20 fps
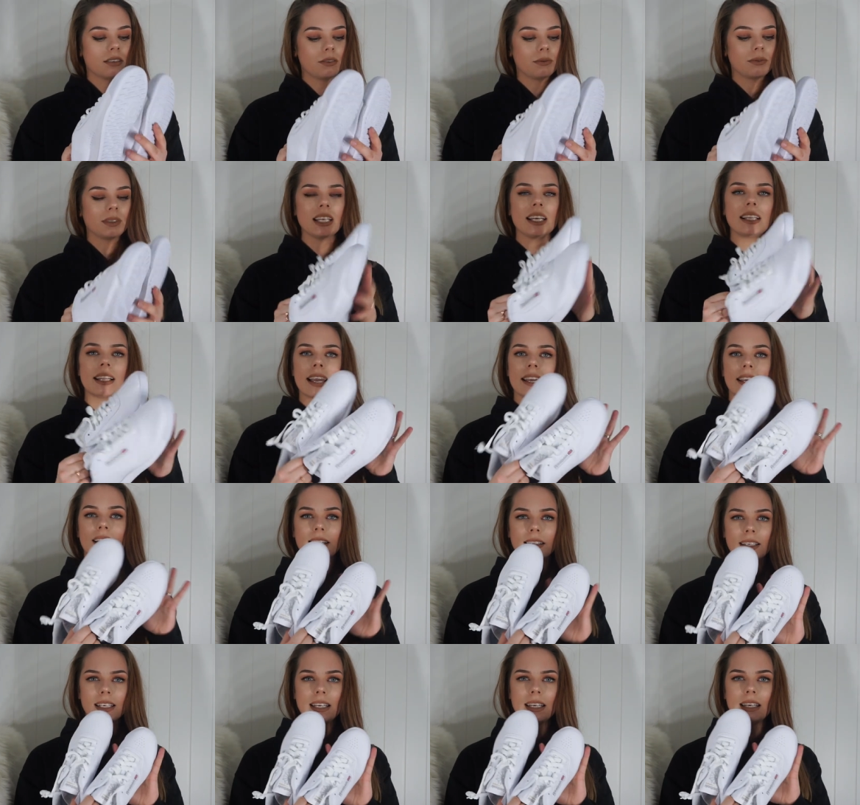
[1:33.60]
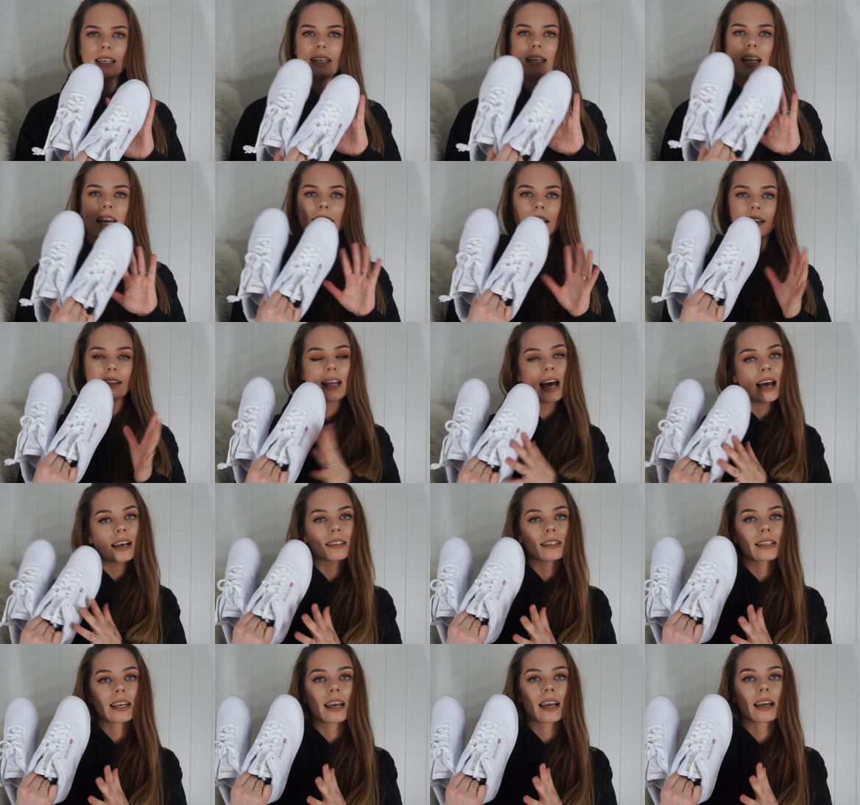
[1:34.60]
really like clean and
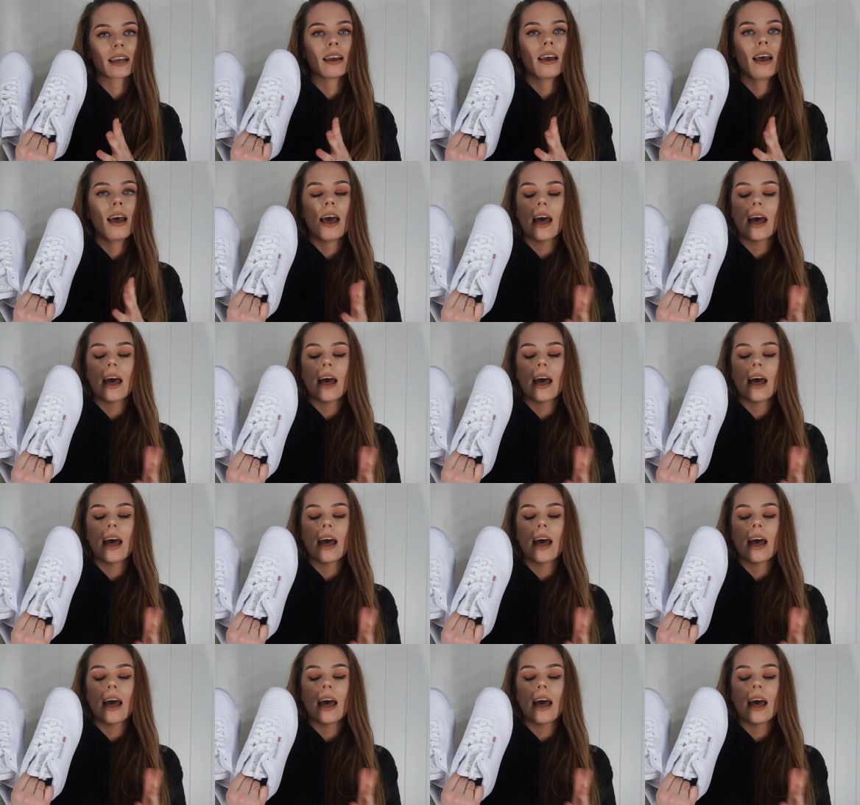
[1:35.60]
classic.